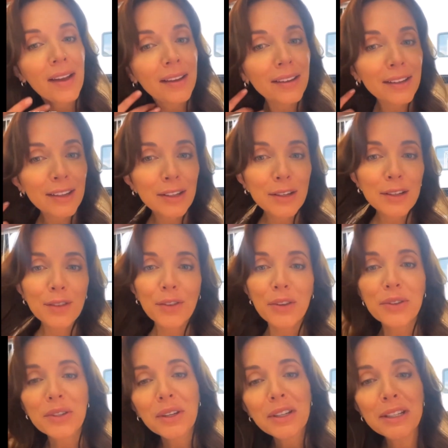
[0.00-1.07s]
And it just
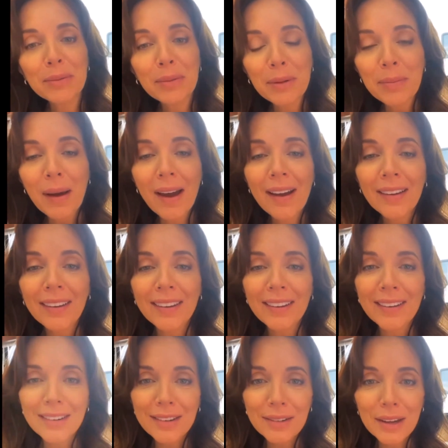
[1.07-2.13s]
feels good to be
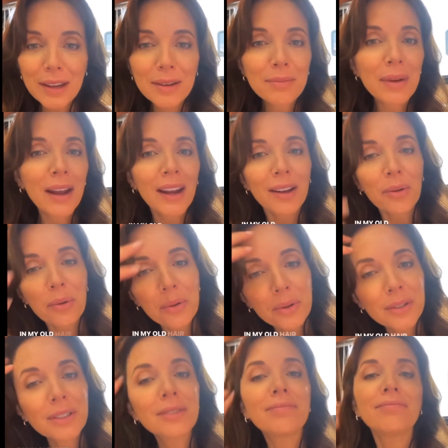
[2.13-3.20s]
back in my
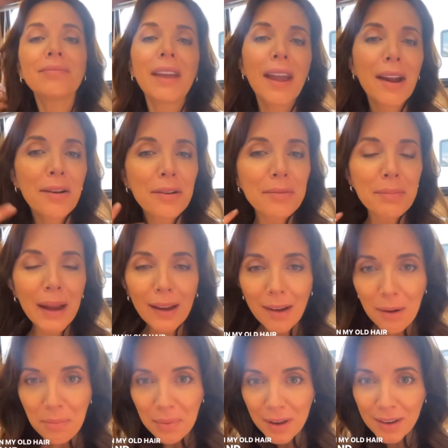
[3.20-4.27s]
old hair and
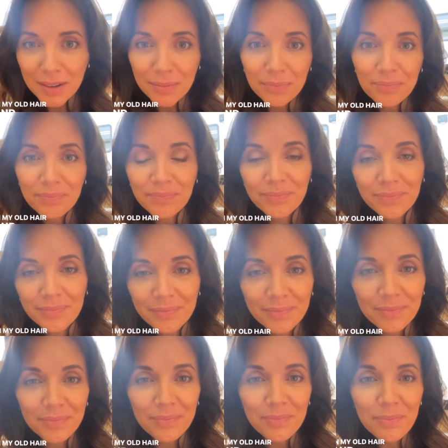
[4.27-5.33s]
makeup and
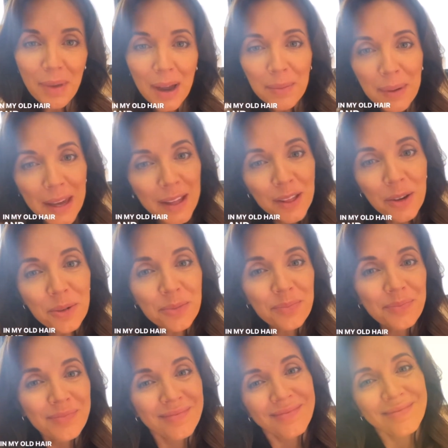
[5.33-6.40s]
back being Lou.